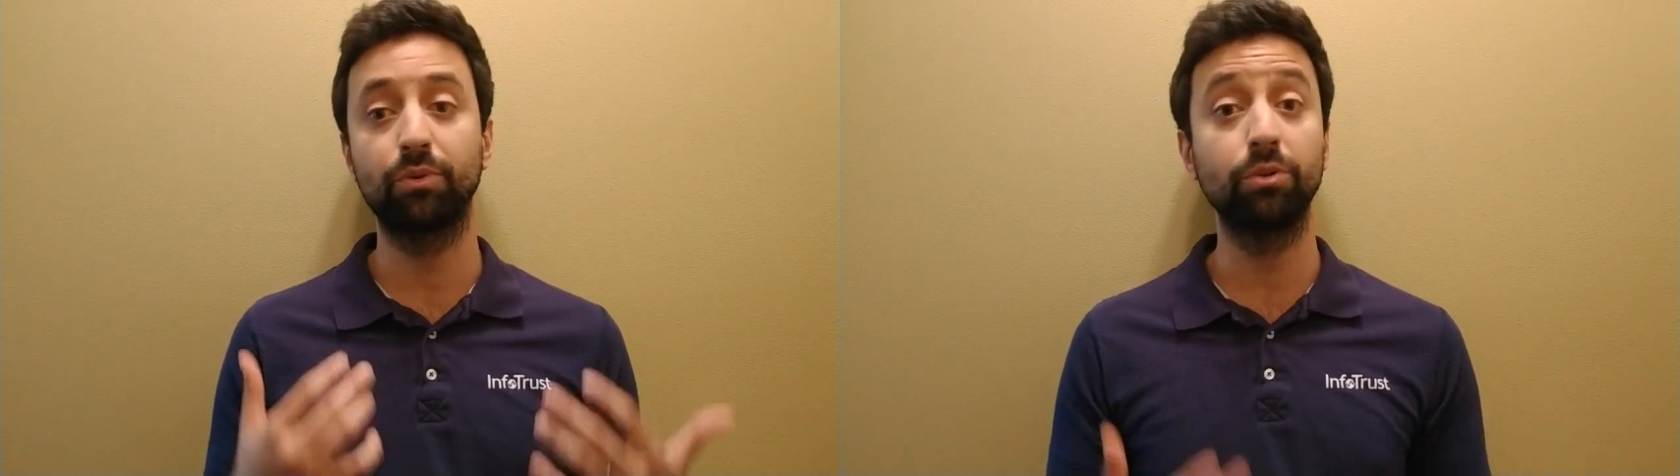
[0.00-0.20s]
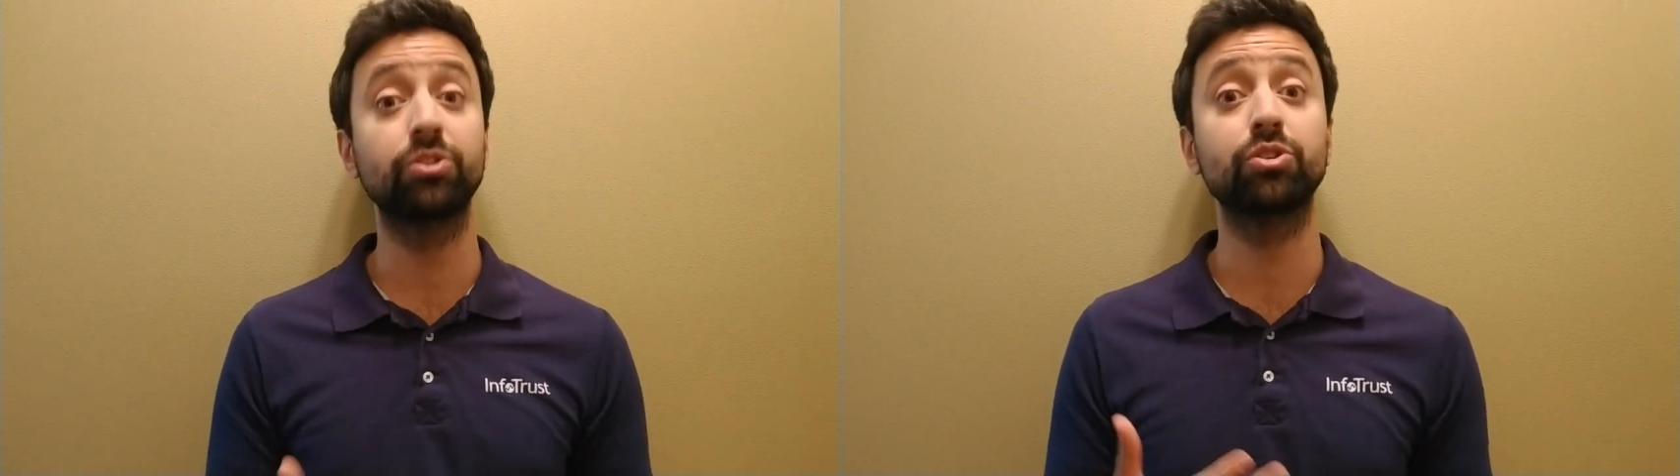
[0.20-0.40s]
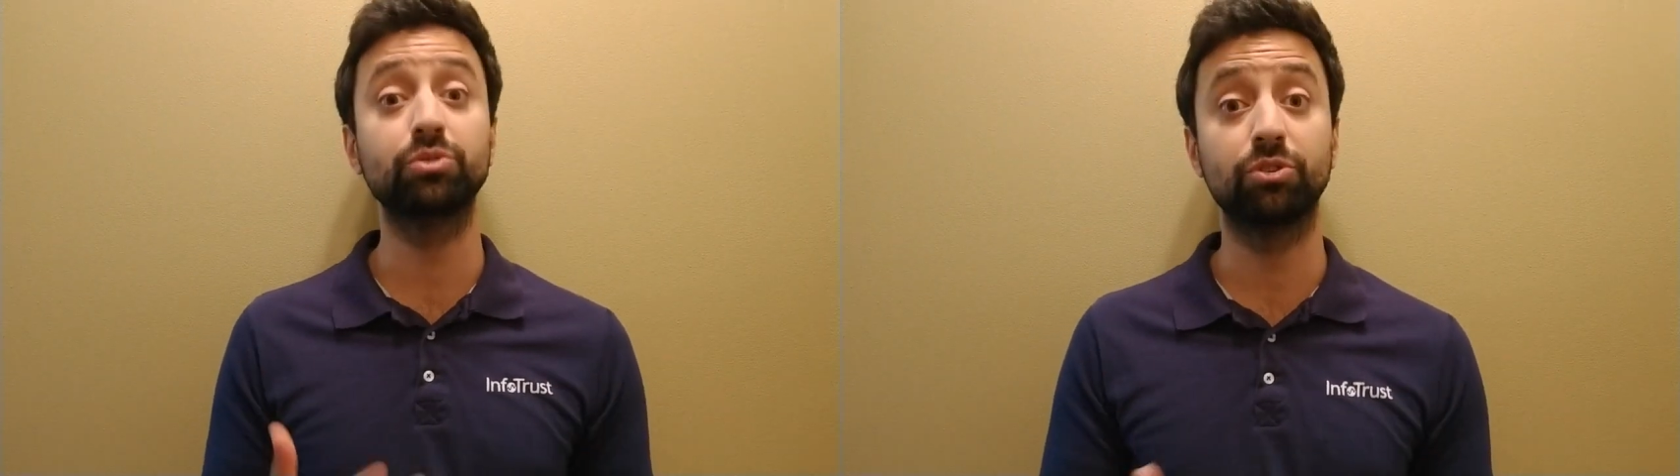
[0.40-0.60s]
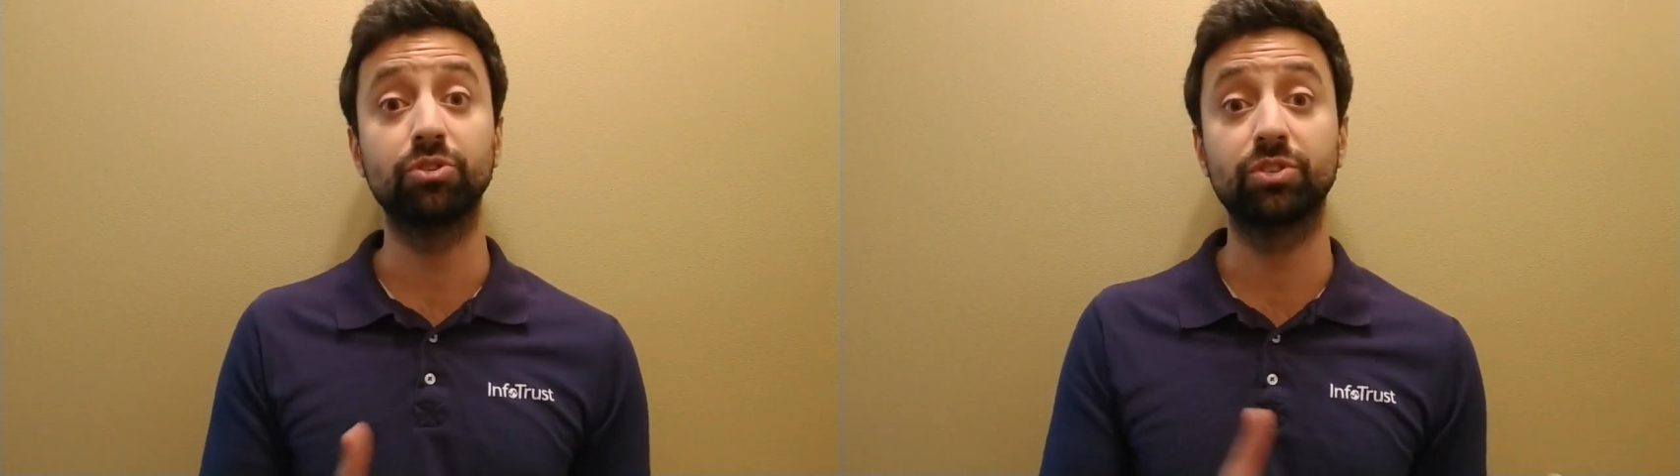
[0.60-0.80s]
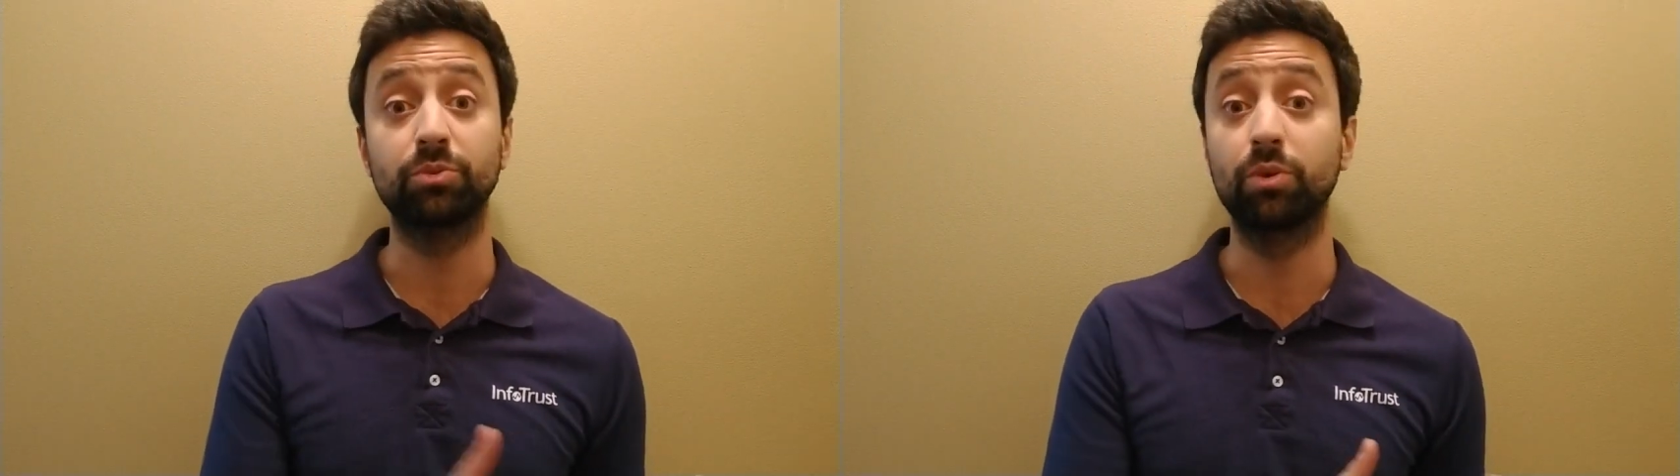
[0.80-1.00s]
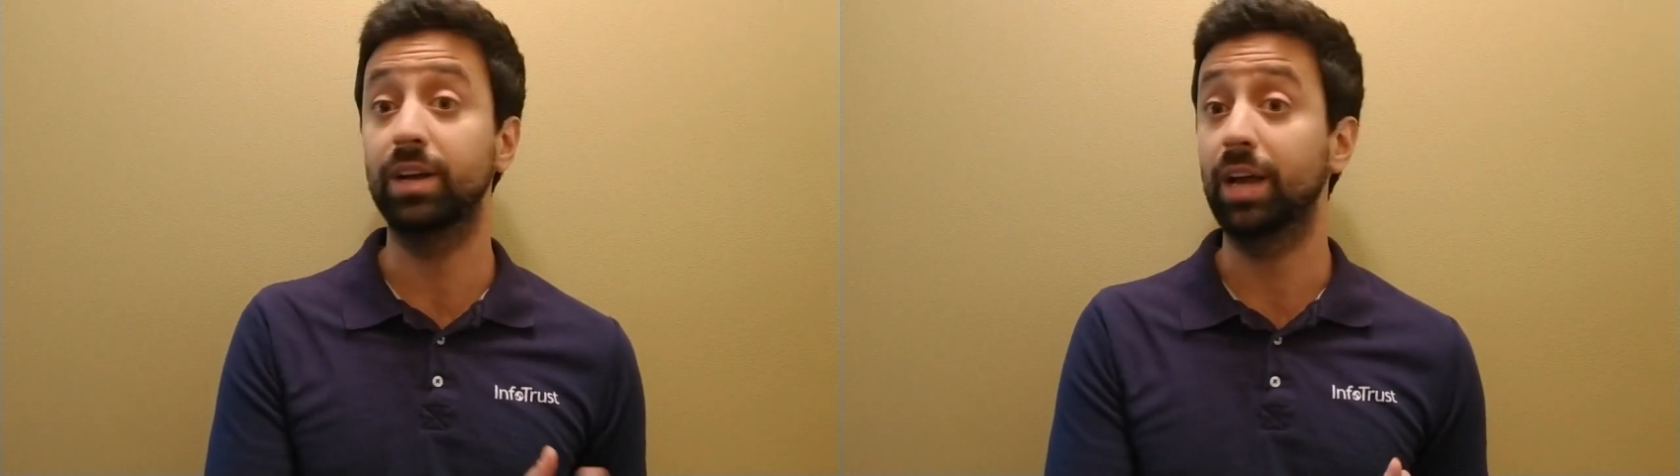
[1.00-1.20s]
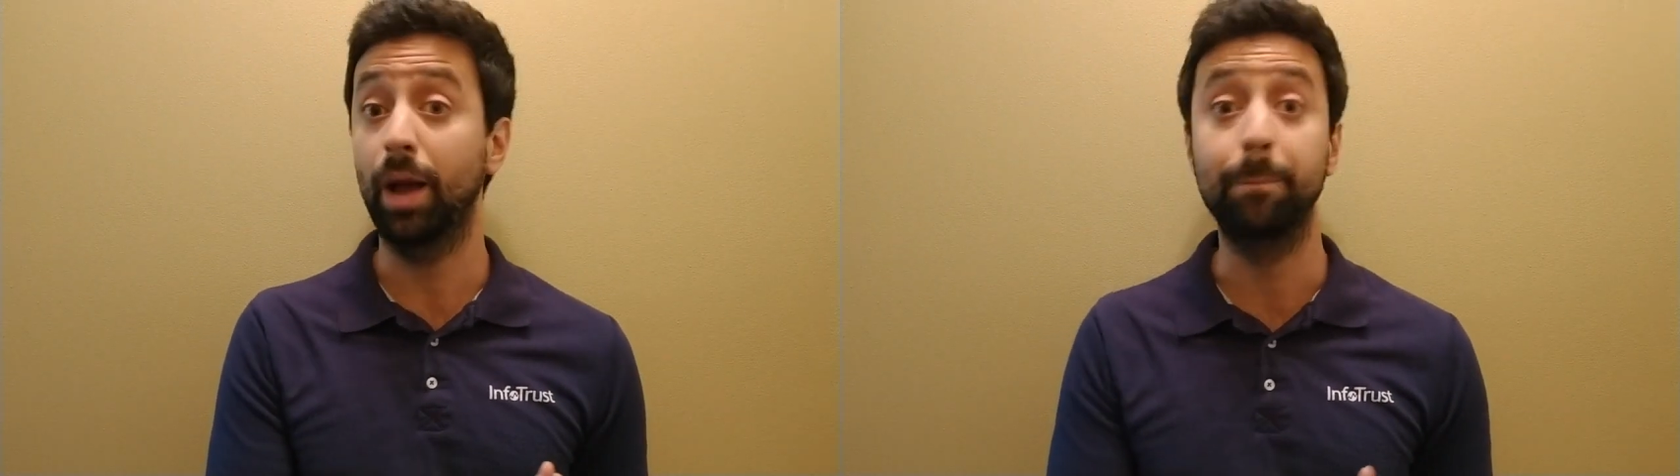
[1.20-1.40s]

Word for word: force users to